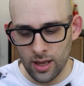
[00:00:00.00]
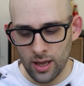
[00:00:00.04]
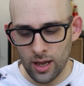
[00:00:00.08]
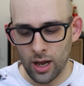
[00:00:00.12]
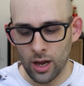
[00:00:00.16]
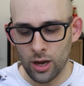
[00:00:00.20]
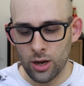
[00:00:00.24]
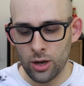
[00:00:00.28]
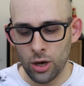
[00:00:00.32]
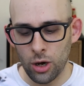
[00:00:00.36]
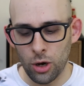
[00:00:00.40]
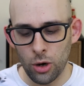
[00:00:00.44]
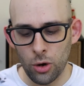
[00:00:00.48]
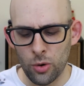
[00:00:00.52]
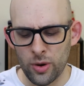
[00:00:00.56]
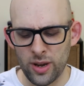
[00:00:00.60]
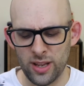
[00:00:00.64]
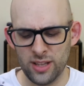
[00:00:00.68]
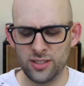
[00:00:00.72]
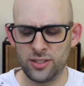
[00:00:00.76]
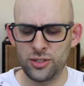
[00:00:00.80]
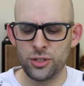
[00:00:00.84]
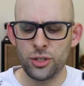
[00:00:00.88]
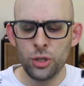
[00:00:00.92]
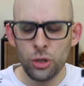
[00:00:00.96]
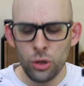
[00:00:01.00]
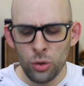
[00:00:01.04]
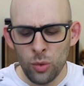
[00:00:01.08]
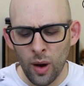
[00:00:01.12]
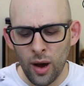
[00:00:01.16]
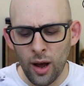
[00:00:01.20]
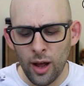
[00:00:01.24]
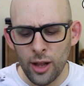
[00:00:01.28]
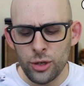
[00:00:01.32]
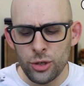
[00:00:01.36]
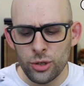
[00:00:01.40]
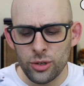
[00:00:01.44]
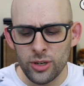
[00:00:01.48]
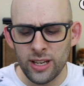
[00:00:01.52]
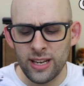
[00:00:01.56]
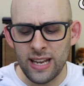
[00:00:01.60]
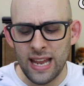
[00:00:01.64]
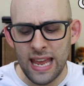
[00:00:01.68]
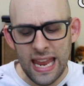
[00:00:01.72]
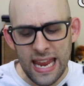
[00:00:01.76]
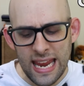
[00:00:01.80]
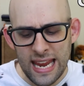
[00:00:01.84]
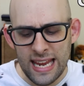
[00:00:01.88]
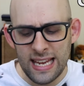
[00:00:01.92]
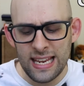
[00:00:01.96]
A cone is
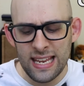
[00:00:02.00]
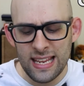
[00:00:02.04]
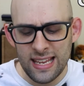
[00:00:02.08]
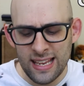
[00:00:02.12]
280